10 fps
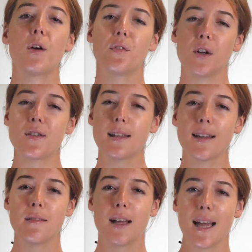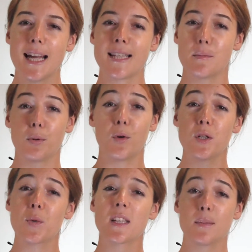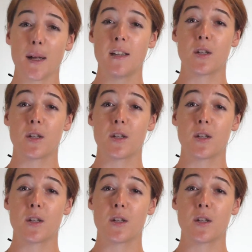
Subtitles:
Firstly, it's important to explain